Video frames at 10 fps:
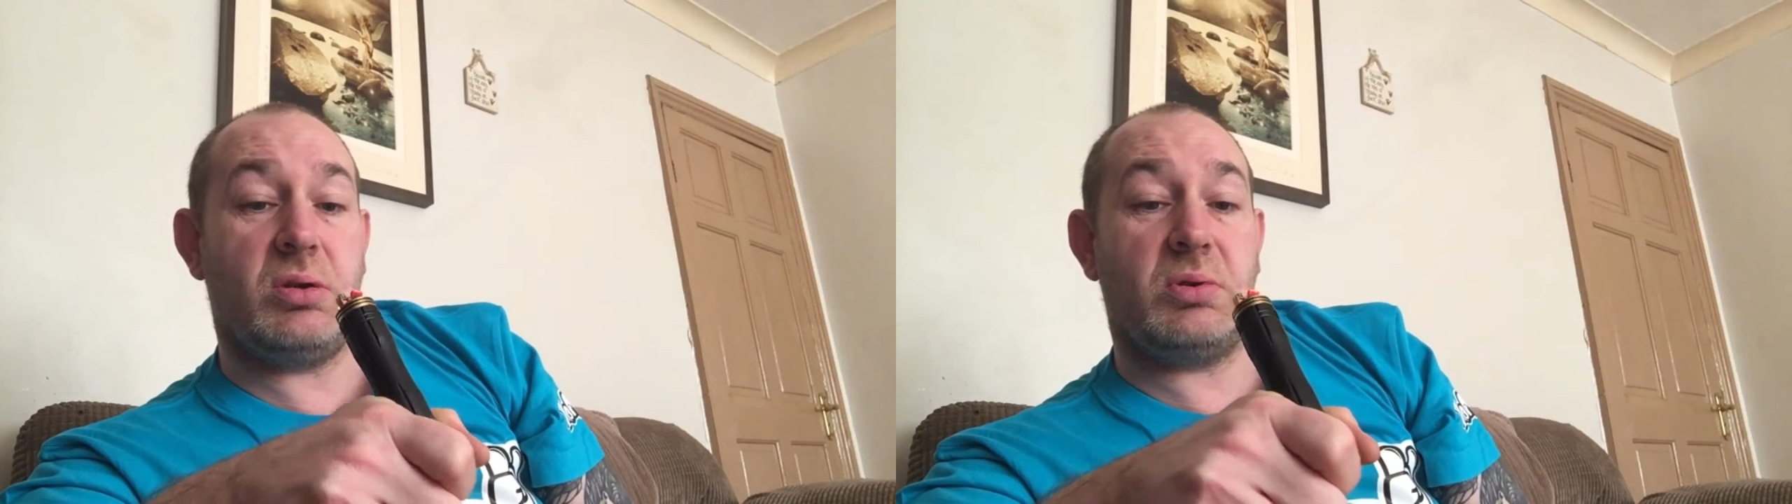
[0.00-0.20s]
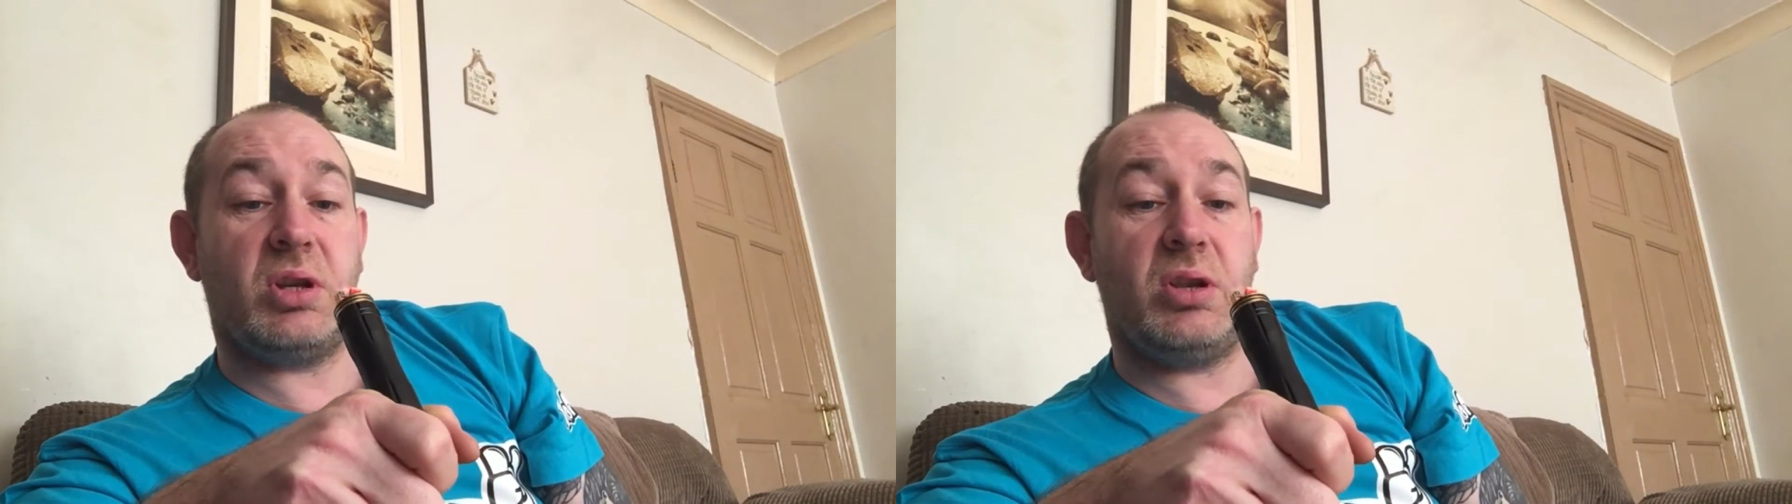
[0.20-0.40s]

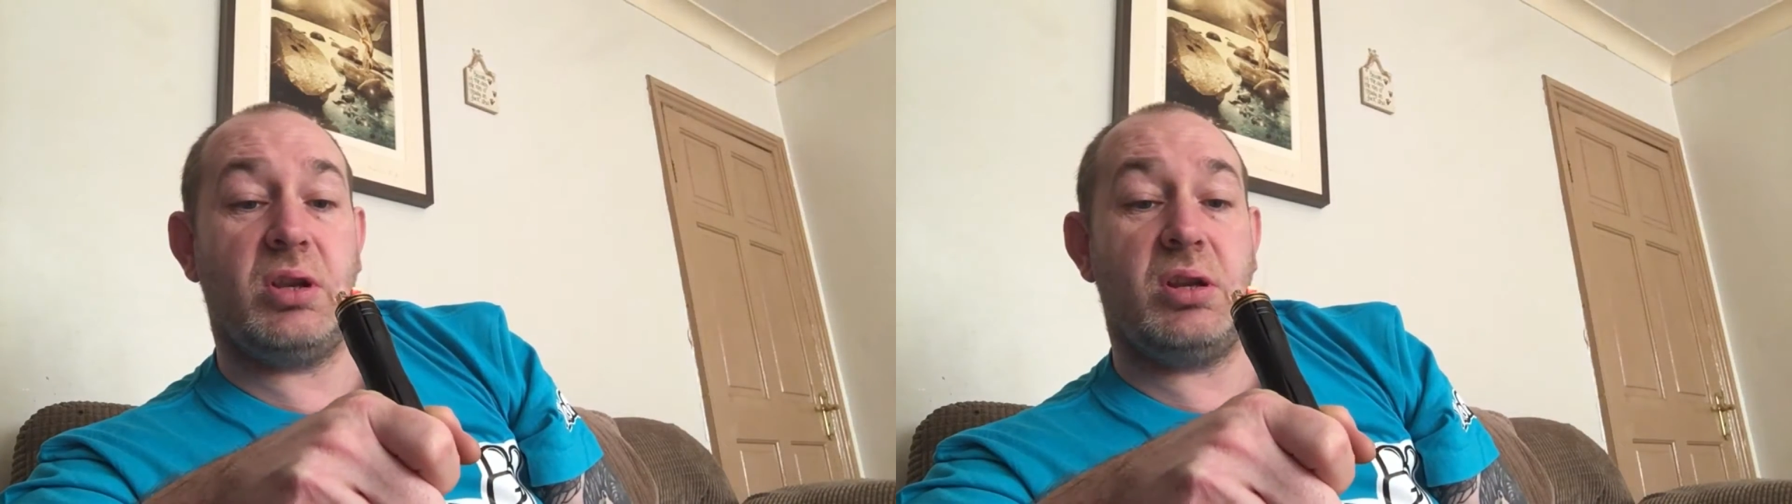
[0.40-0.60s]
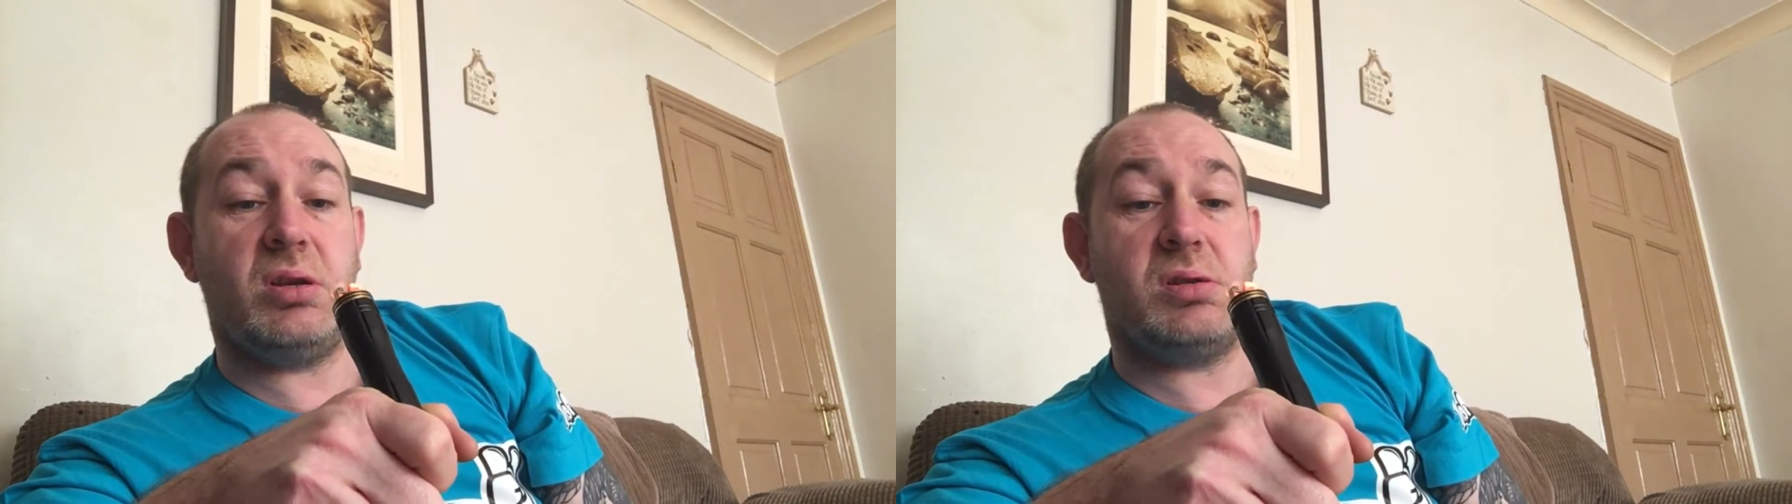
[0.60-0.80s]
that was on
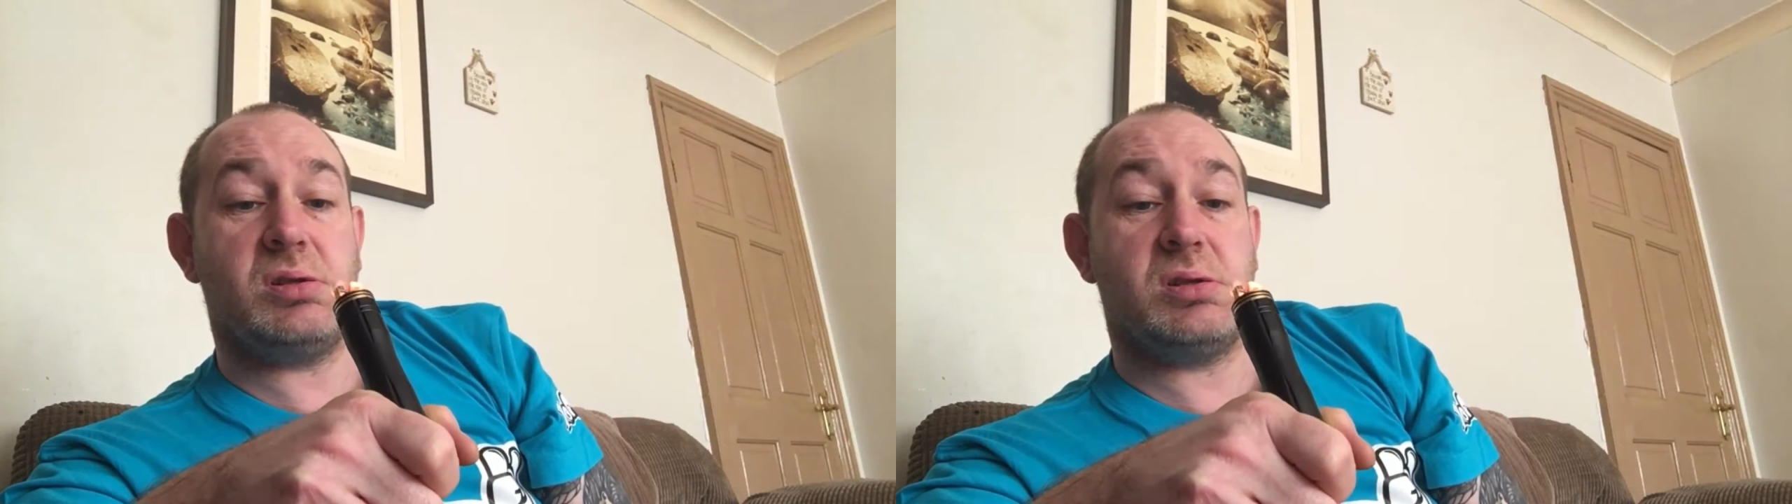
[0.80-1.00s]
there,